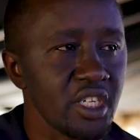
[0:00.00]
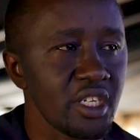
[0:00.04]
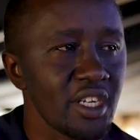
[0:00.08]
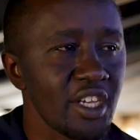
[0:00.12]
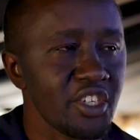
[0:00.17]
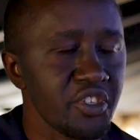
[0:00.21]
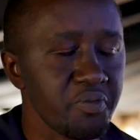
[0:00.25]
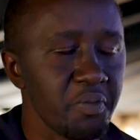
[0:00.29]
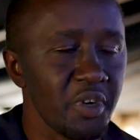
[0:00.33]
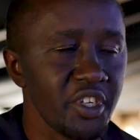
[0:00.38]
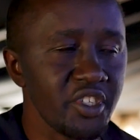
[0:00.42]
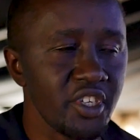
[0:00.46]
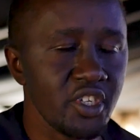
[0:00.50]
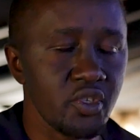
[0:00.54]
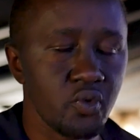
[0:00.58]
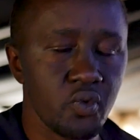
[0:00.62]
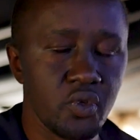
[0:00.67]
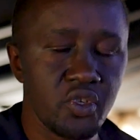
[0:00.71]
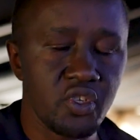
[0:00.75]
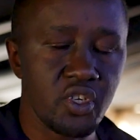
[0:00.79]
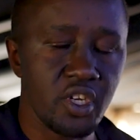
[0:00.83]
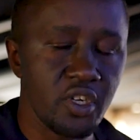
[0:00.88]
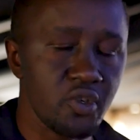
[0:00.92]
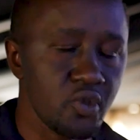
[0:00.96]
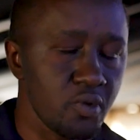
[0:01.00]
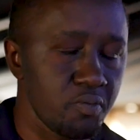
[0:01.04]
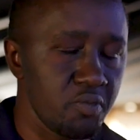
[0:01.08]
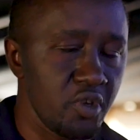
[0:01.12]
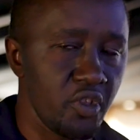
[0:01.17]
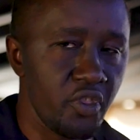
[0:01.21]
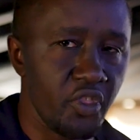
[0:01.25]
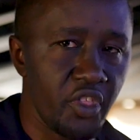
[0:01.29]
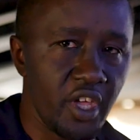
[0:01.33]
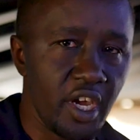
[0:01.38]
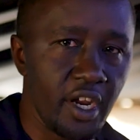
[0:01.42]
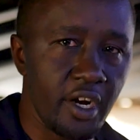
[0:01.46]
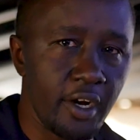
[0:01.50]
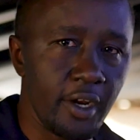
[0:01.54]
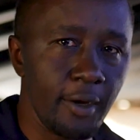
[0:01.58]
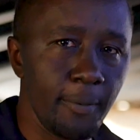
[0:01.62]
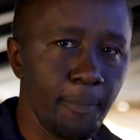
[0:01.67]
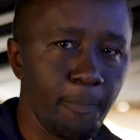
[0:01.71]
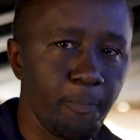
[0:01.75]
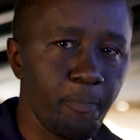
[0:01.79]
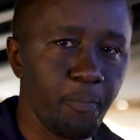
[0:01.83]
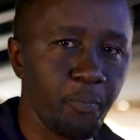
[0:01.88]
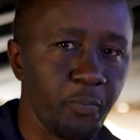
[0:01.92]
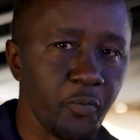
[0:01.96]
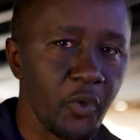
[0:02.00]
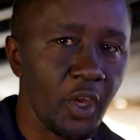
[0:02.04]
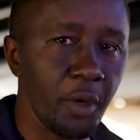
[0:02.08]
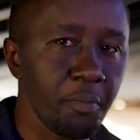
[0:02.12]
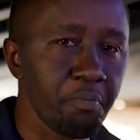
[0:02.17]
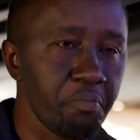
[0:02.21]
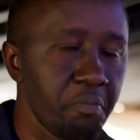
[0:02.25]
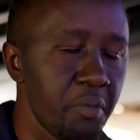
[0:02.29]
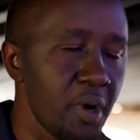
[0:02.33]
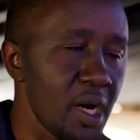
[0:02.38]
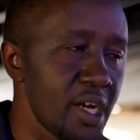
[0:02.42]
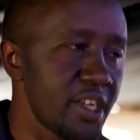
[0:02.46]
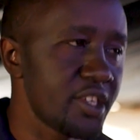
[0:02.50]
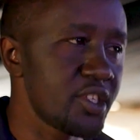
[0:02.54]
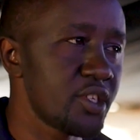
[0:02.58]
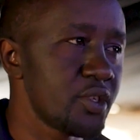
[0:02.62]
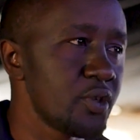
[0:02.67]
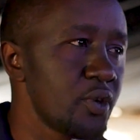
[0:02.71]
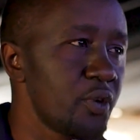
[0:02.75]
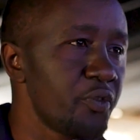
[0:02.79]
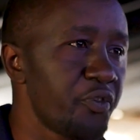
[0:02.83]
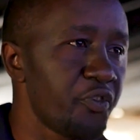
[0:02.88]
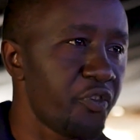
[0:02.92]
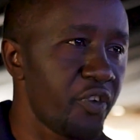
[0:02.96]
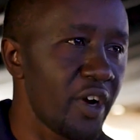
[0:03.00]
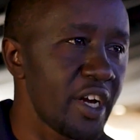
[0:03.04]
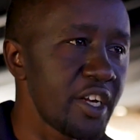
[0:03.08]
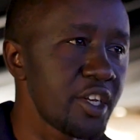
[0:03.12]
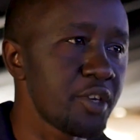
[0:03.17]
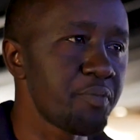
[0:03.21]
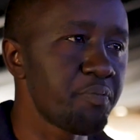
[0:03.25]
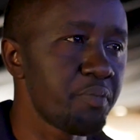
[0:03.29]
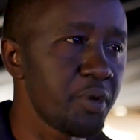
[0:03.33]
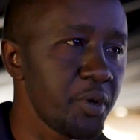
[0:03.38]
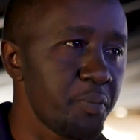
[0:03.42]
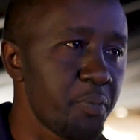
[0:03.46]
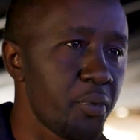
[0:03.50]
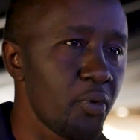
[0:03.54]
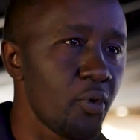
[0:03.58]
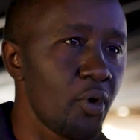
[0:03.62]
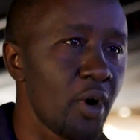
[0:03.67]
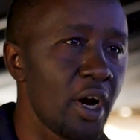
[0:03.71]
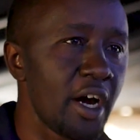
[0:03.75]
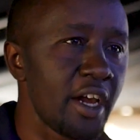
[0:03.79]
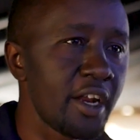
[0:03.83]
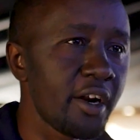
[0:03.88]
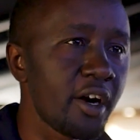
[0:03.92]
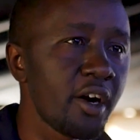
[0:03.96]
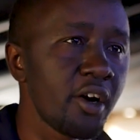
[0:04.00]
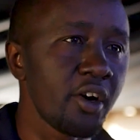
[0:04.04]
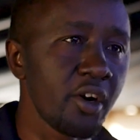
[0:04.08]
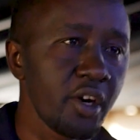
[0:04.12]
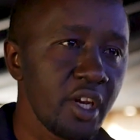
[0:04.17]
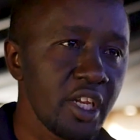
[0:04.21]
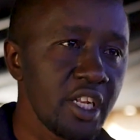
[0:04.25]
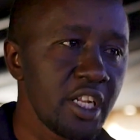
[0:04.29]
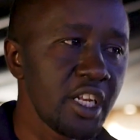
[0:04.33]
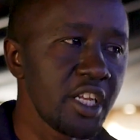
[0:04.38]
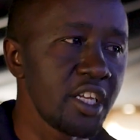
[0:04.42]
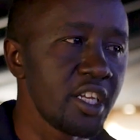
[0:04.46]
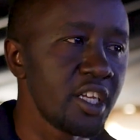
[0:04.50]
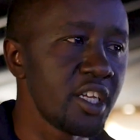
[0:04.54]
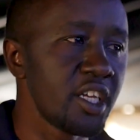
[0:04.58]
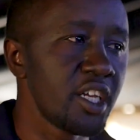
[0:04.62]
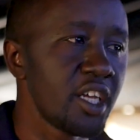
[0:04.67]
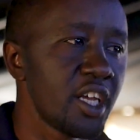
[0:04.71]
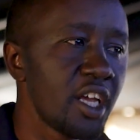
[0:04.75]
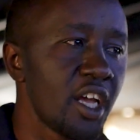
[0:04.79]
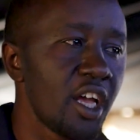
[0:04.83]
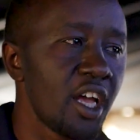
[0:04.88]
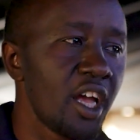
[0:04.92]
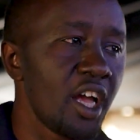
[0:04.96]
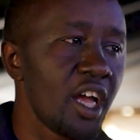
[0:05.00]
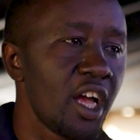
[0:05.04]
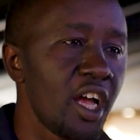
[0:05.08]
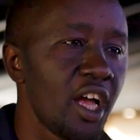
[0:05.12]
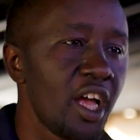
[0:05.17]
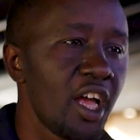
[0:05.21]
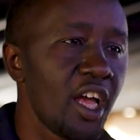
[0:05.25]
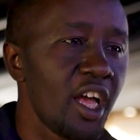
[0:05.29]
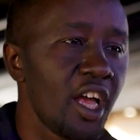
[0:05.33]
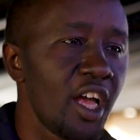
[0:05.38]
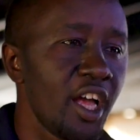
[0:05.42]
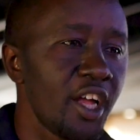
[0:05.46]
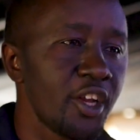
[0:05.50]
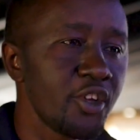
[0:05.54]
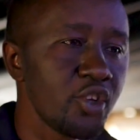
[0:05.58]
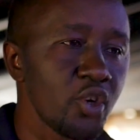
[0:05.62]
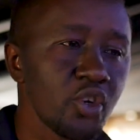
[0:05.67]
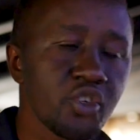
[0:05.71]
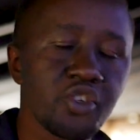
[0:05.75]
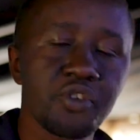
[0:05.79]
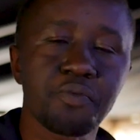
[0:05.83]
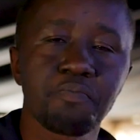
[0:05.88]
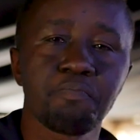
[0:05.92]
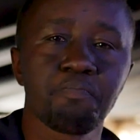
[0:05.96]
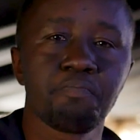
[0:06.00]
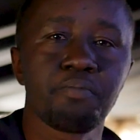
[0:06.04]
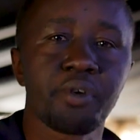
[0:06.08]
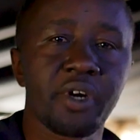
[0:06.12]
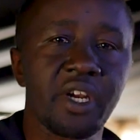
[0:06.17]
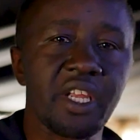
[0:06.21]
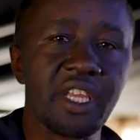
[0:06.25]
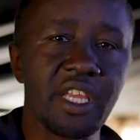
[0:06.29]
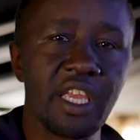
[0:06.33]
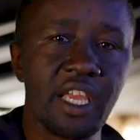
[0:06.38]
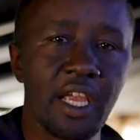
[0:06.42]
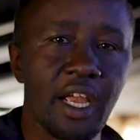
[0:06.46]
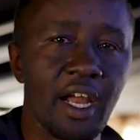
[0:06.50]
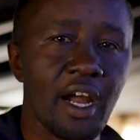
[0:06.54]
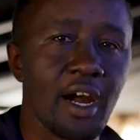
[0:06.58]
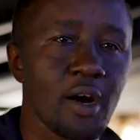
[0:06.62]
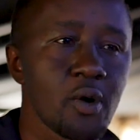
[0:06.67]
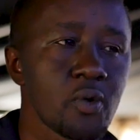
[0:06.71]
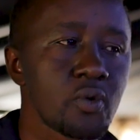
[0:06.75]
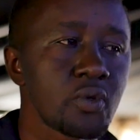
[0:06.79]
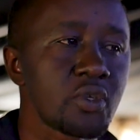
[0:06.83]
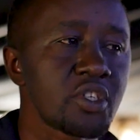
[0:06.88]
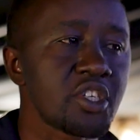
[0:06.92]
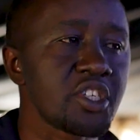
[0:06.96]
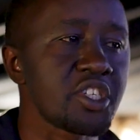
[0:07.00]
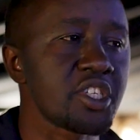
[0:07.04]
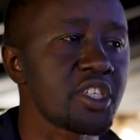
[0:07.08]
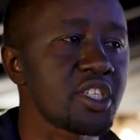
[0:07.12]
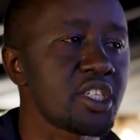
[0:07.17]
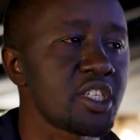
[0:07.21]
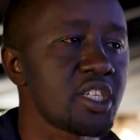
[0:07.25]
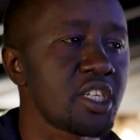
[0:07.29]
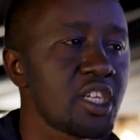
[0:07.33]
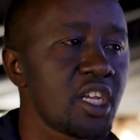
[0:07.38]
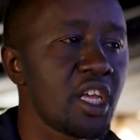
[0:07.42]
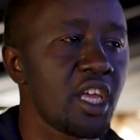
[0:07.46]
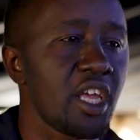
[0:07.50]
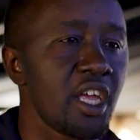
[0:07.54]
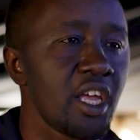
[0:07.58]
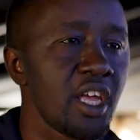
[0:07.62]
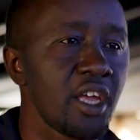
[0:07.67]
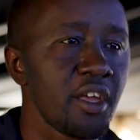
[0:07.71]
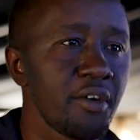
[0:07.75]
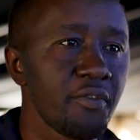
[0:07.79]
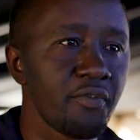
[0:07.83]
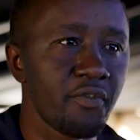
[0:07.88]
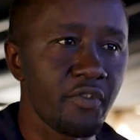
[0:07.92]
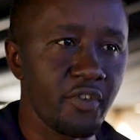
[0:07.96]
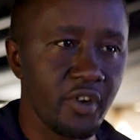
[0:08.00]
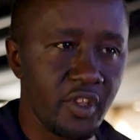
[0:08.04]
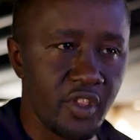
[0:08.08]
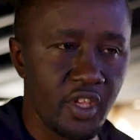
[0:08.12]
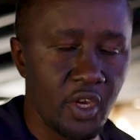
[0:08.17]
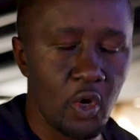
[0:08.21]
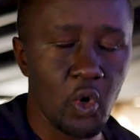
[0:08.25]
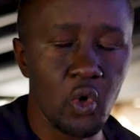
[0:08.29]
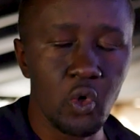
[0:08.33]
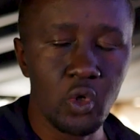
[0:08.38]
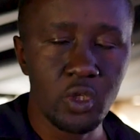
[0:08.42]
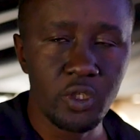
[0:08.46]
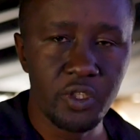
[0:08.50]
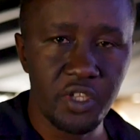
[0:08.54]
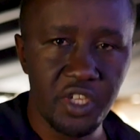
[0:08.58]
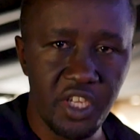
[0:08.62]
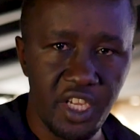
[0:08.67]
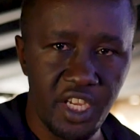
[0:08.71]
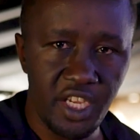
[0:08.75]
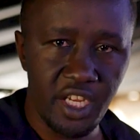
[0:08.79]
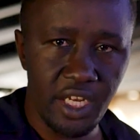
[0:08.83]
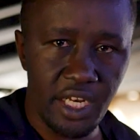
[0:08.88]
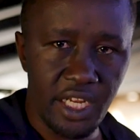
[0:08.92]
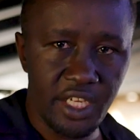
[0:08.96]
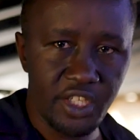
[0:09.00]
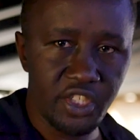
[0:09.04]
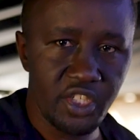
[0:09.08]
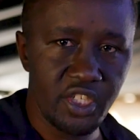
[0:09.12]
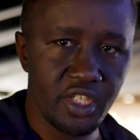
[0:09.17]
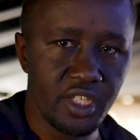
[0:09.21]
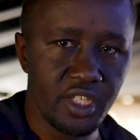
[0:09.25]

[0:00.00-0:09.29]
in as much as we try to be thorough, but you'll find people are really not bringing out everything, all the energy.